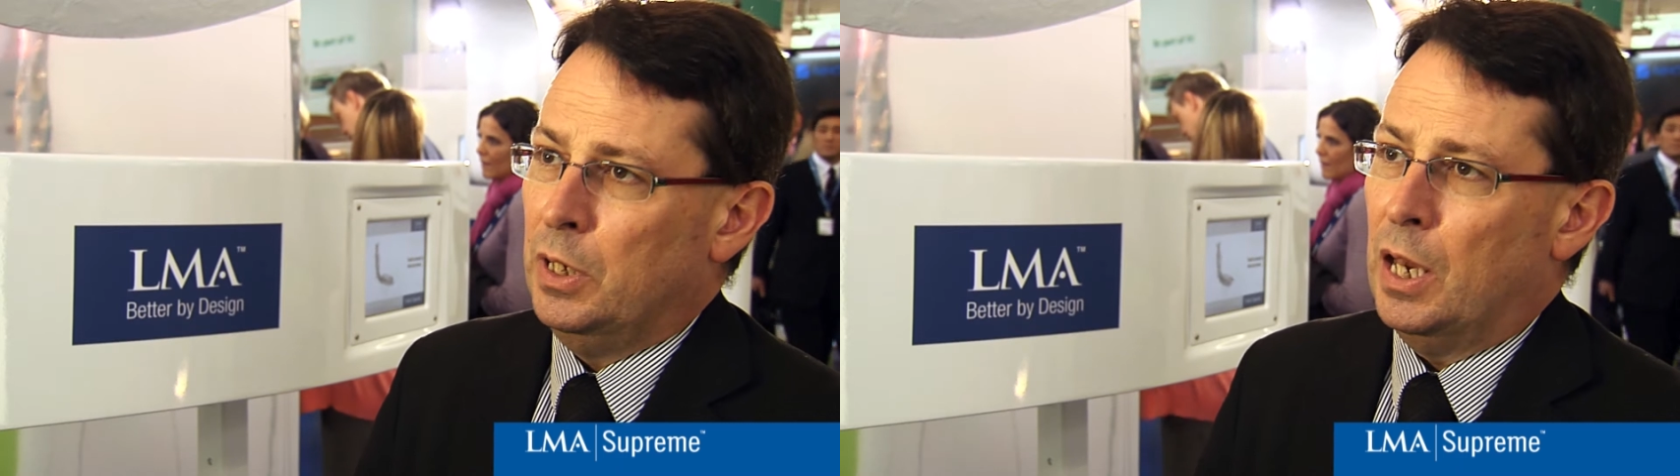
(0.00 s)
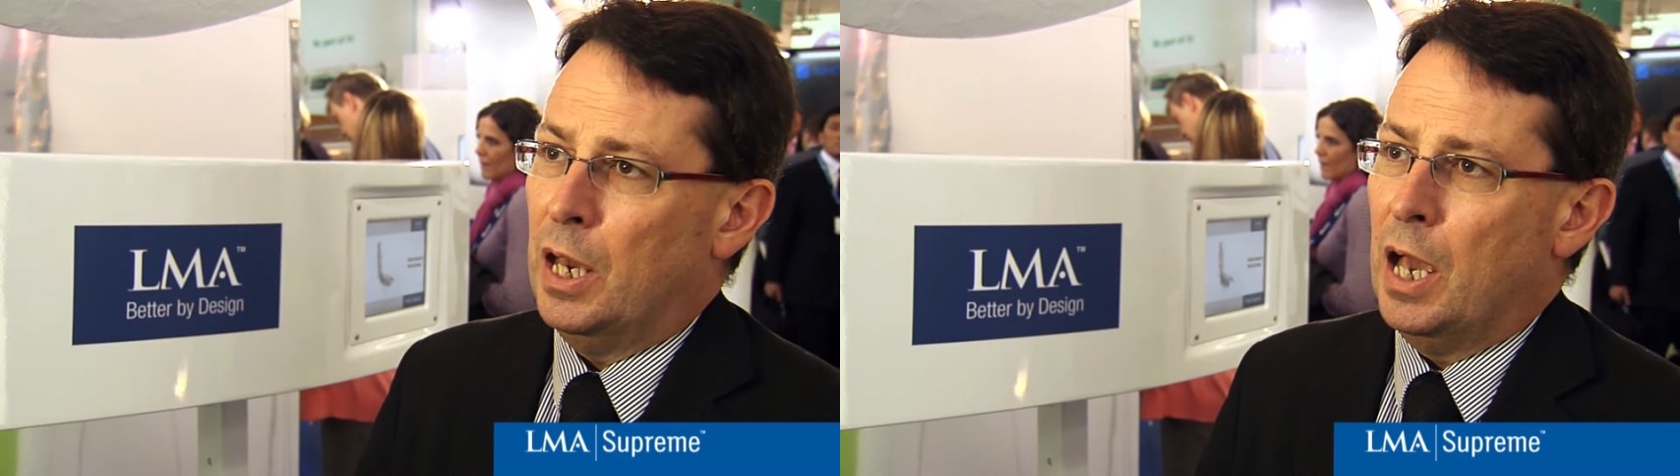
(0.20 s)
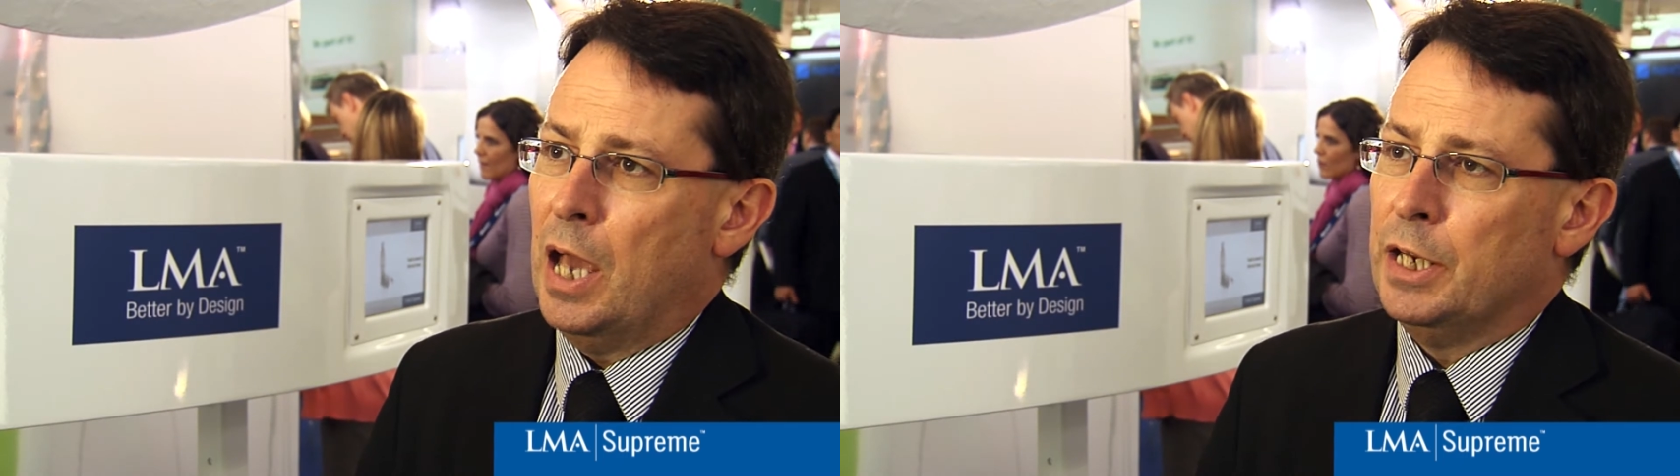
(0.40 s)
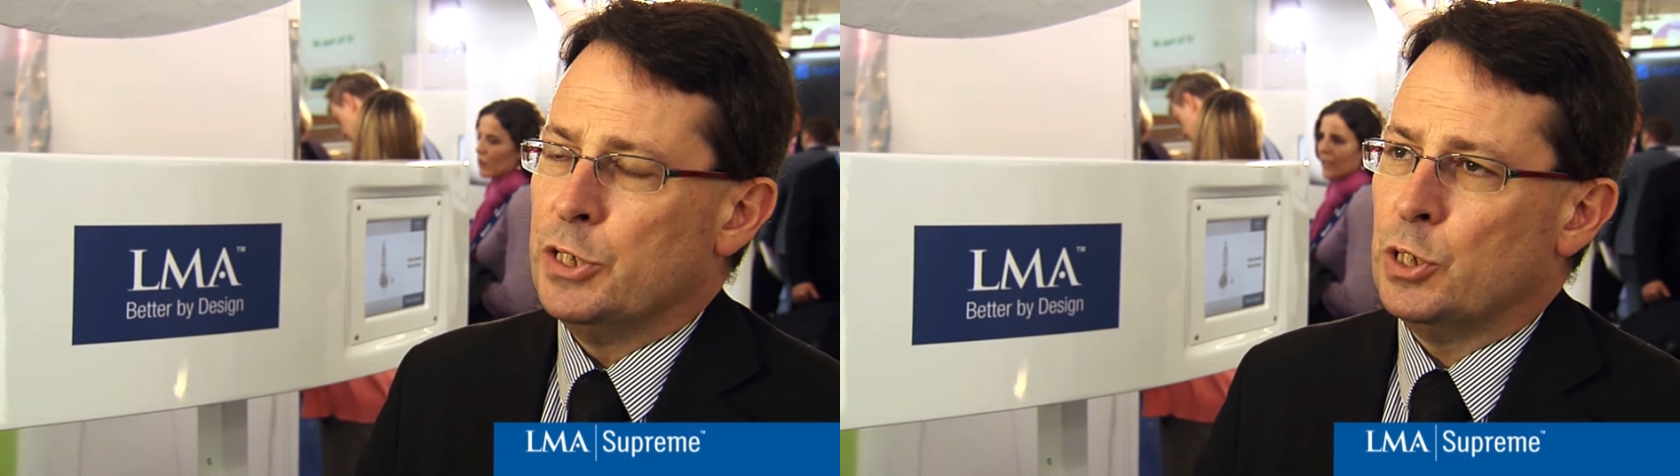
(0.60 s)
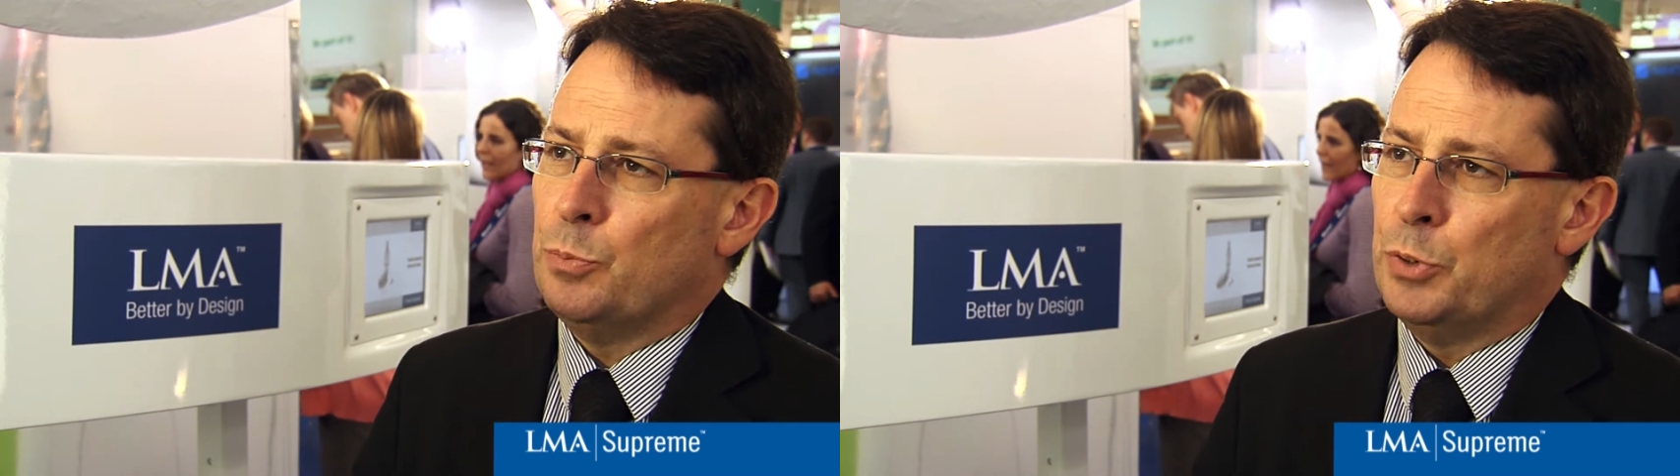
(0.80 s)
Uh, and
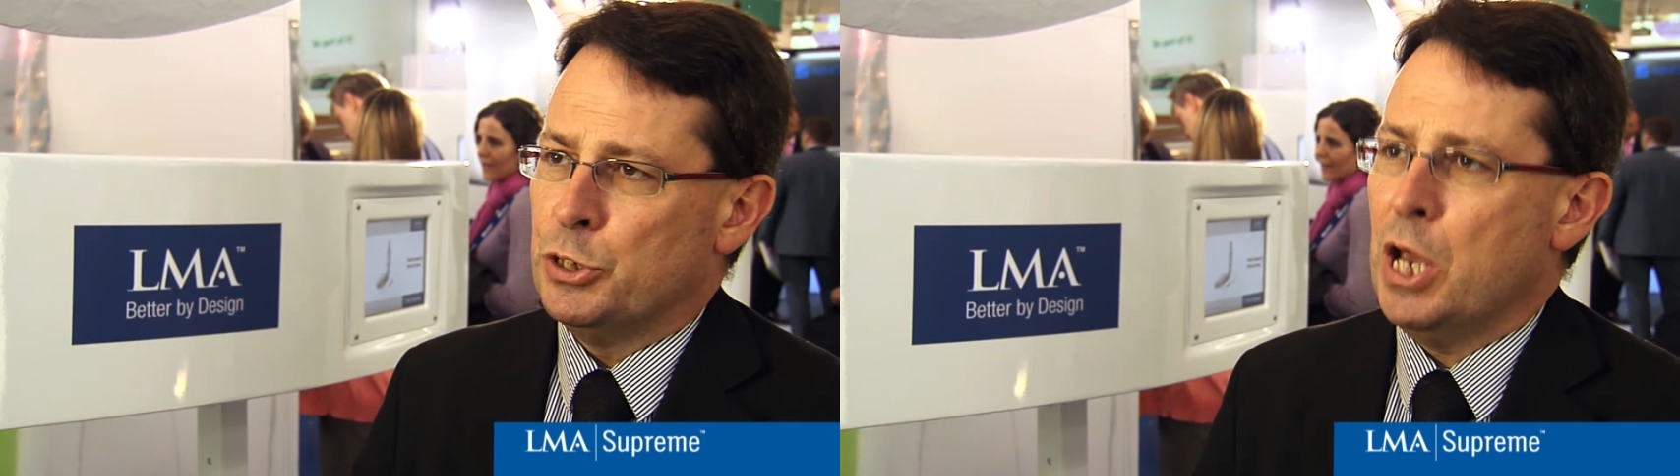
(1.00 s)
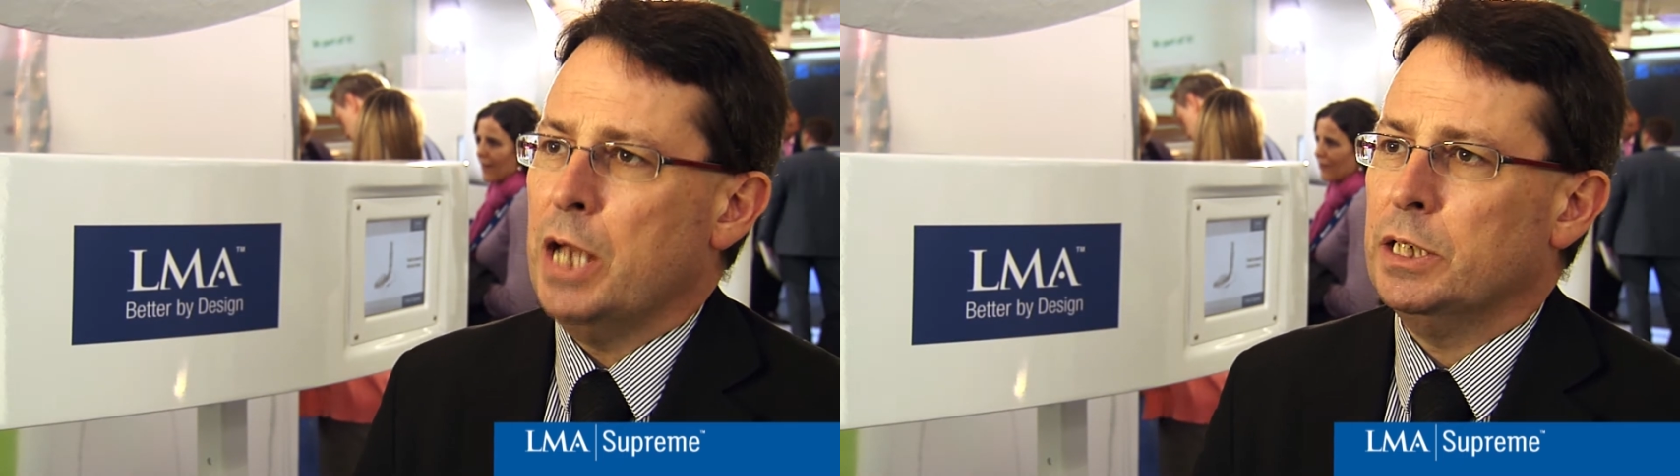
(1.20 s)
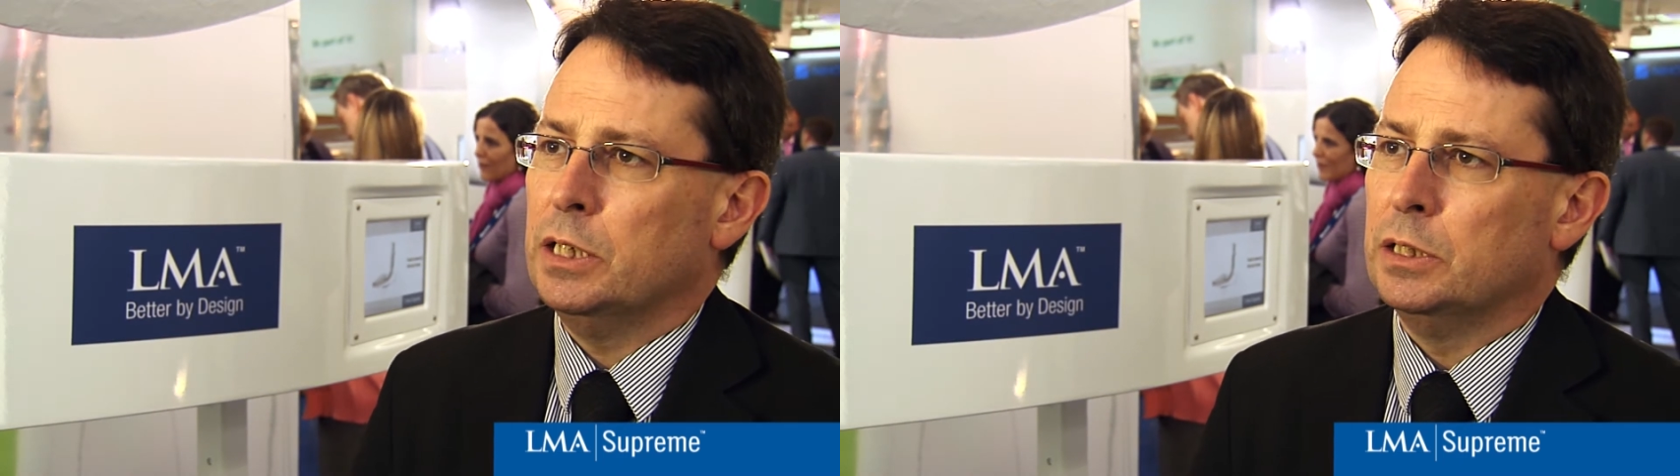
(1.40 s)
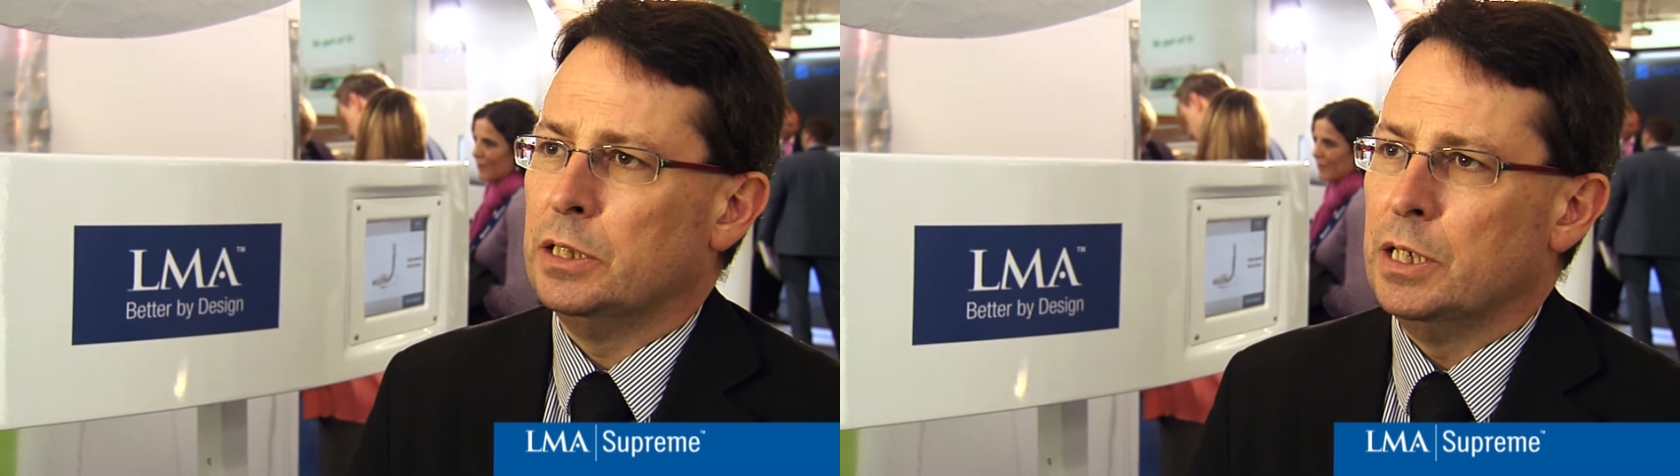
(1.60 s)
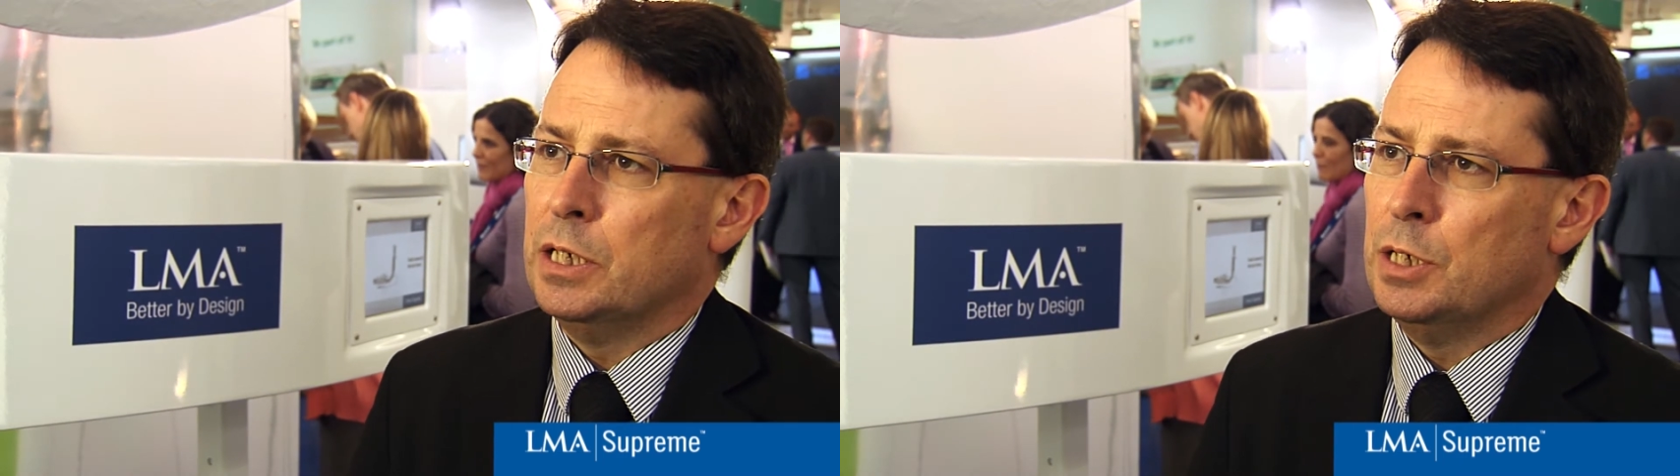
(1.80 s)
it's protecting
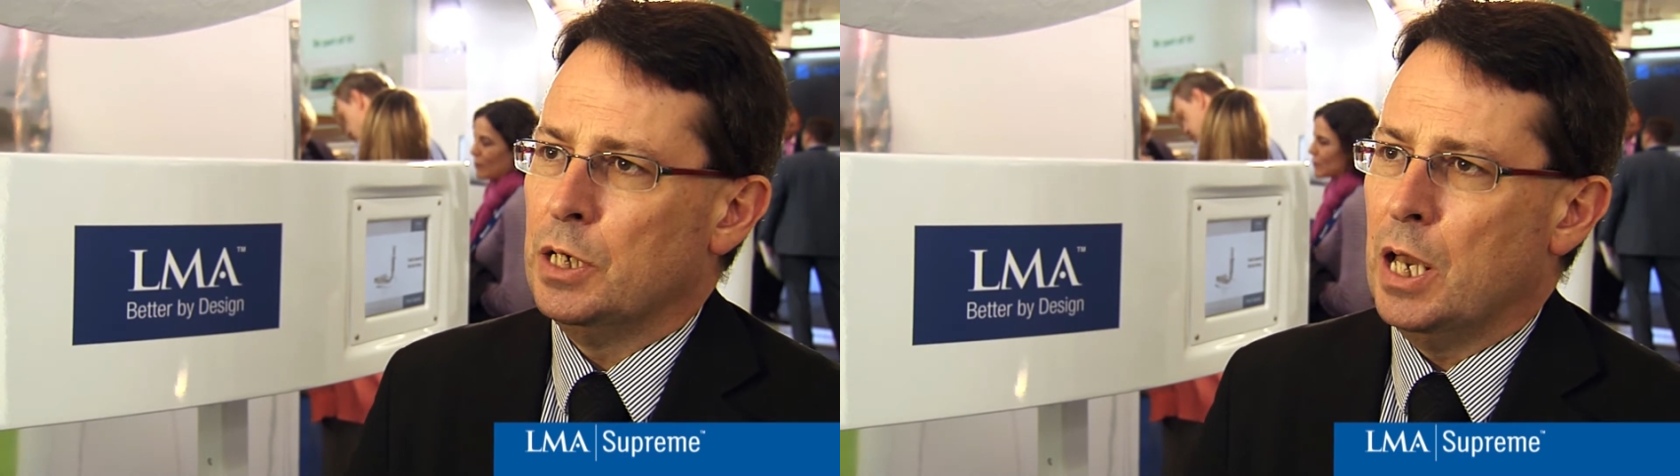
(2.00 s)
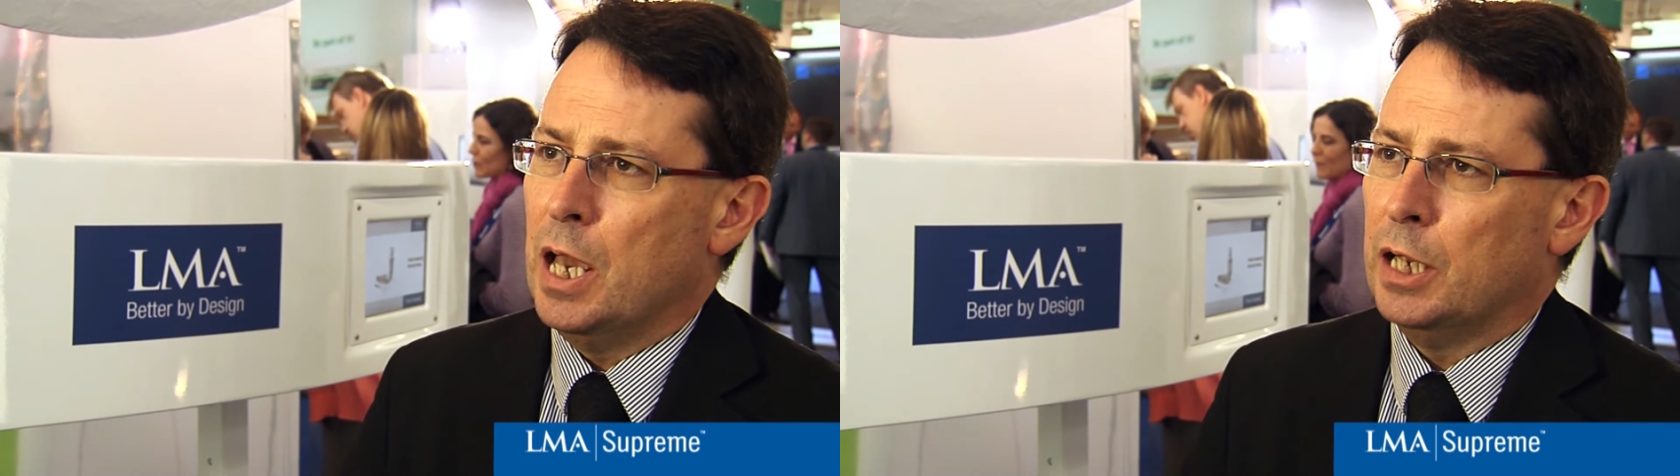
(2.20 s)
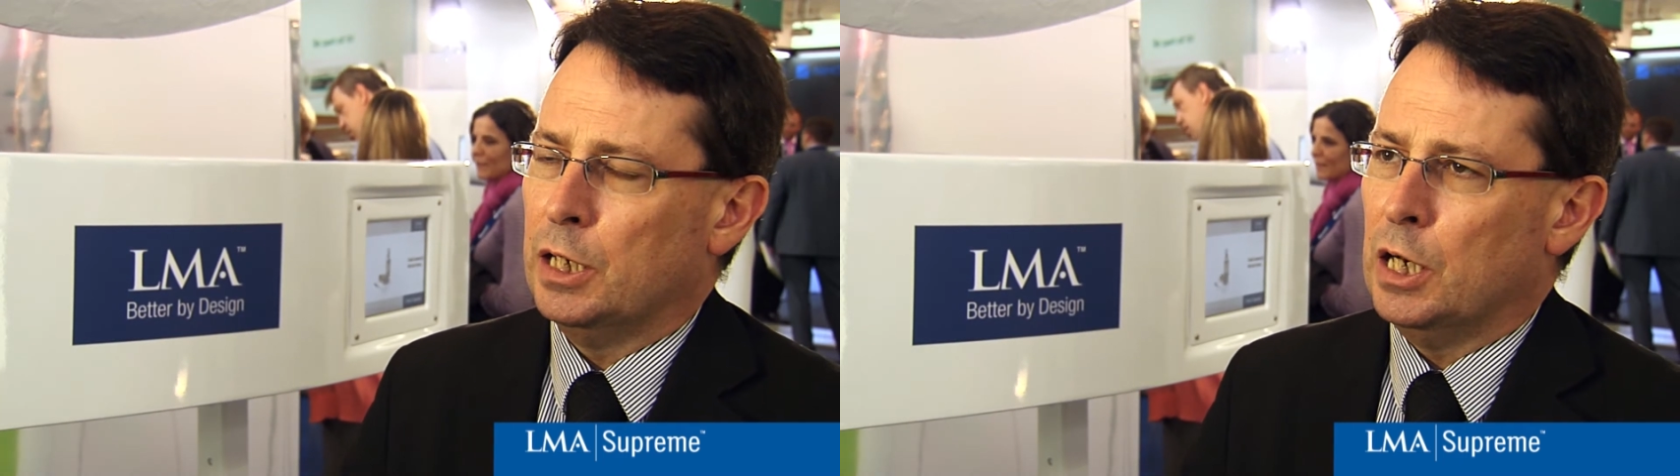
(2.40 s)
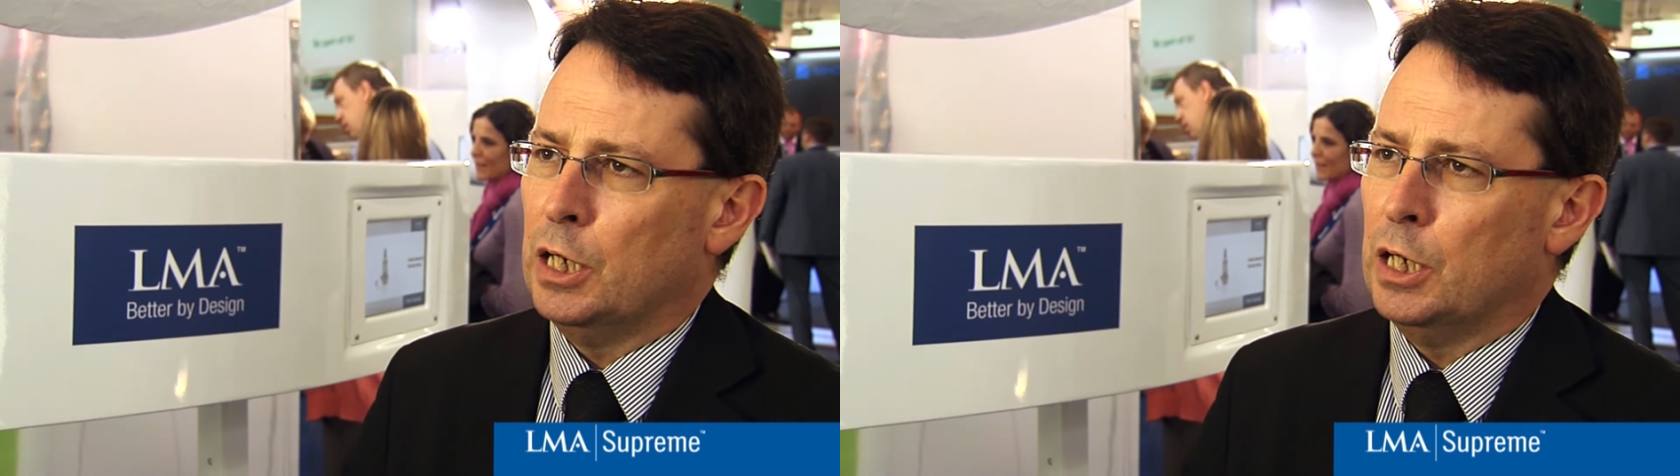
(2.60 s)
the uh,